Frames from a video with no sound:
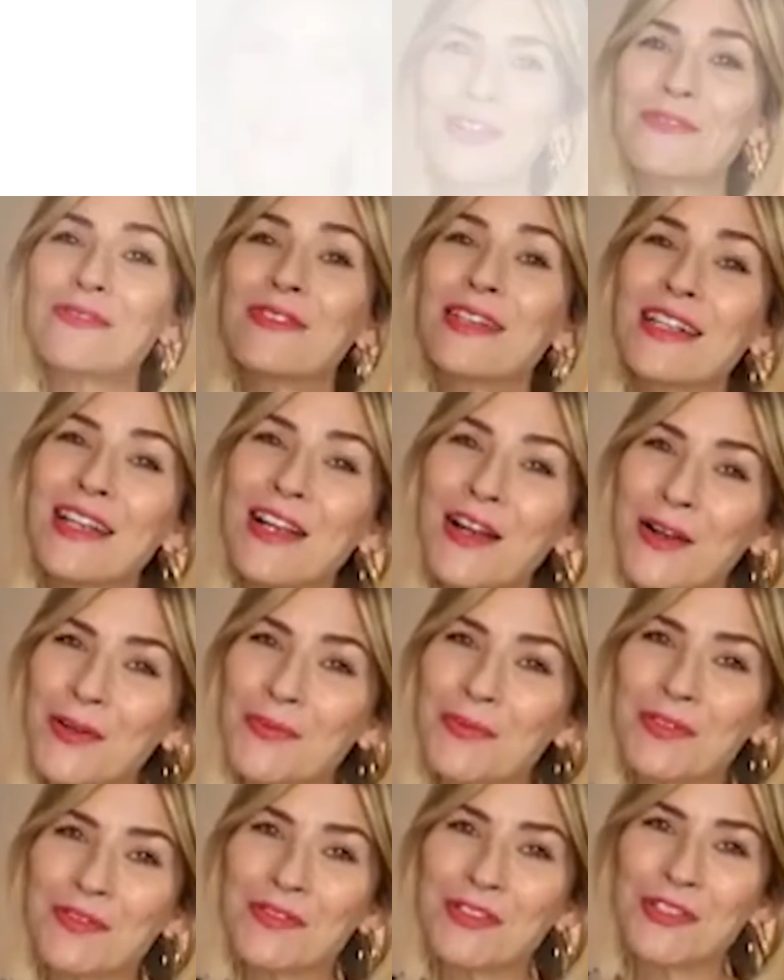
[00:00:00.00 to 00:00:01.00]
I really
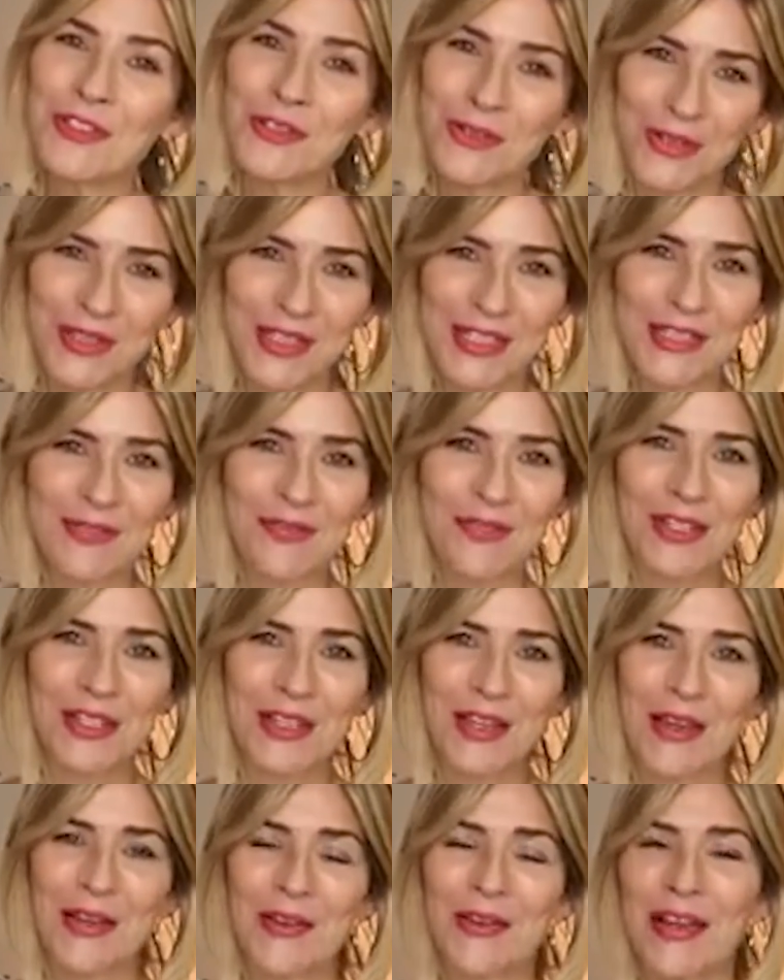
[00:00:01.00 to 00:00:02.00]
hope you've enjoyed this
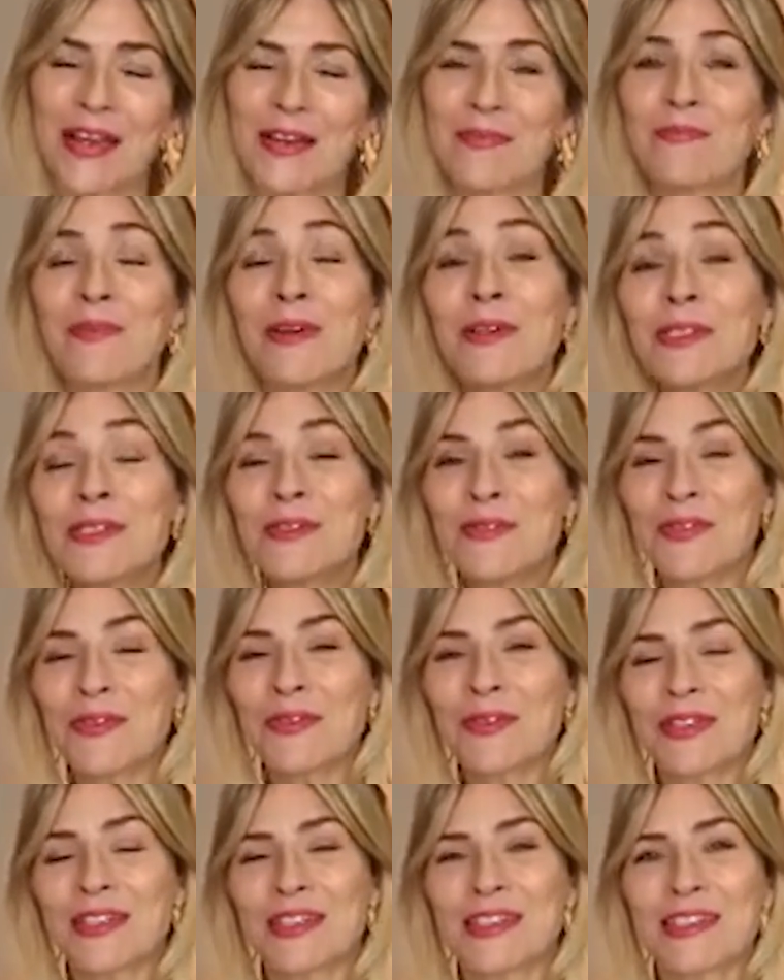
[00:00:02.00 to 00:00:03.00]
video, and most of
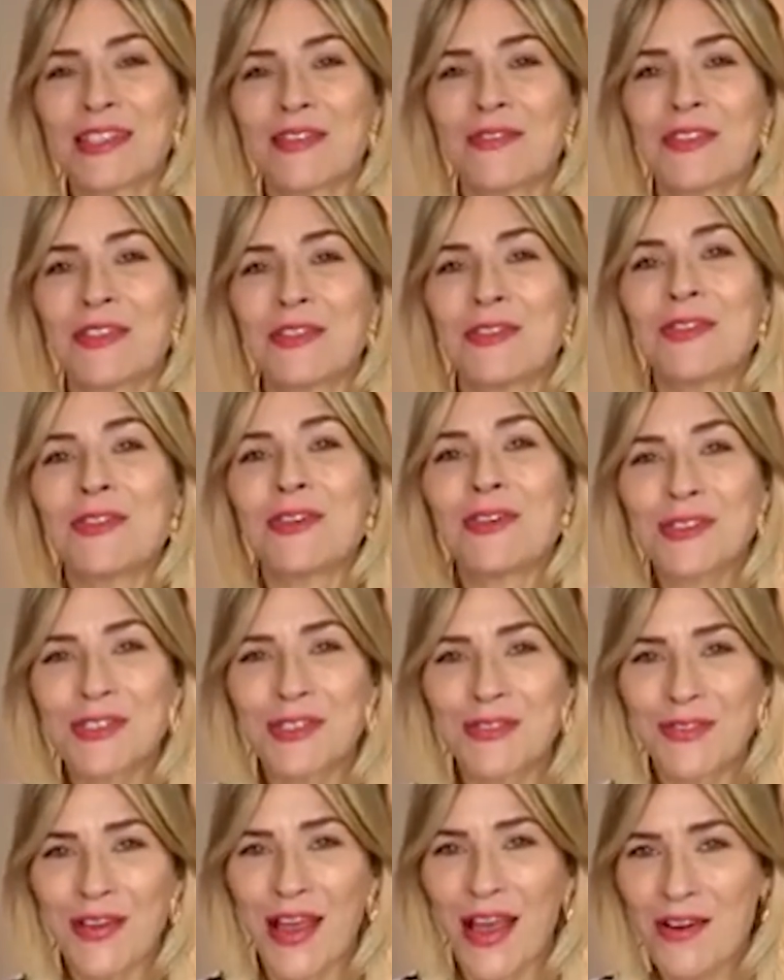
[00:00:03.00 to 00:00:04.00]
all that it's given you
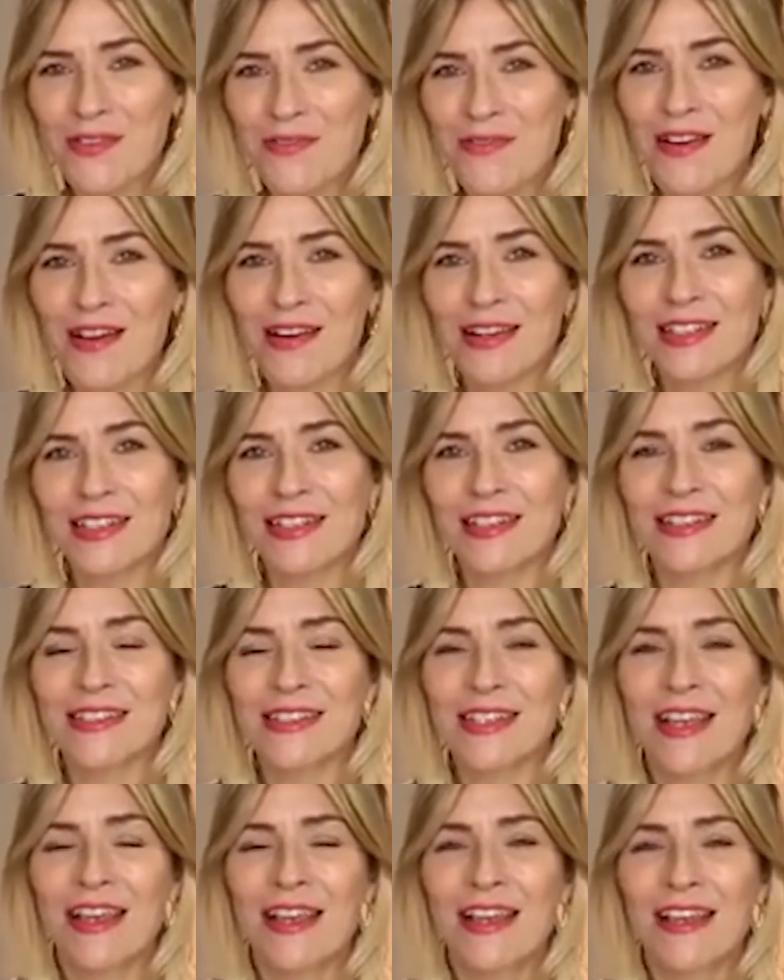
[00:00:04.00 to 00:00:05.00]
lots of outfit ideas
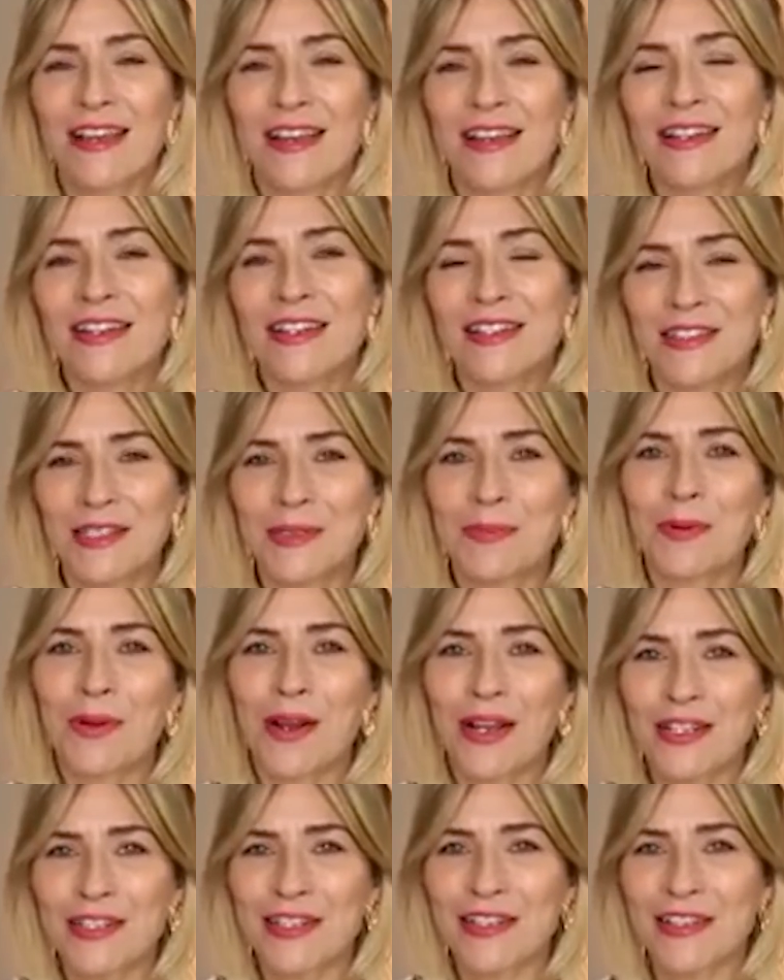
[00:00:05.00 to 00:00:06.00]
and
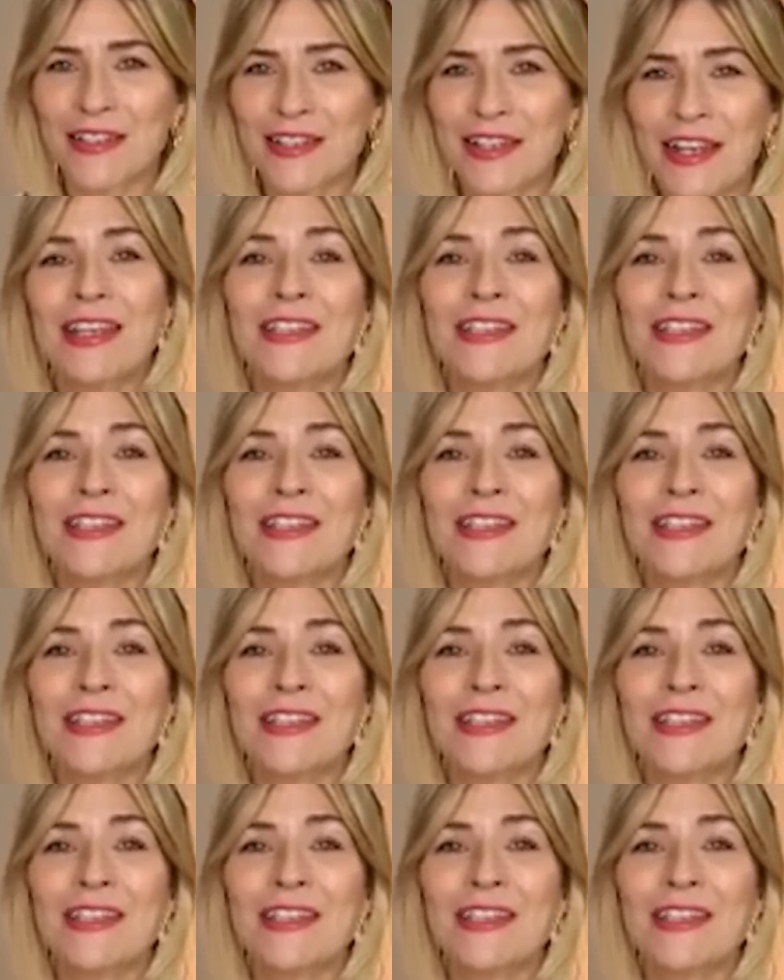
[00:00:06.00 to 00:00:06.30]
inspiration.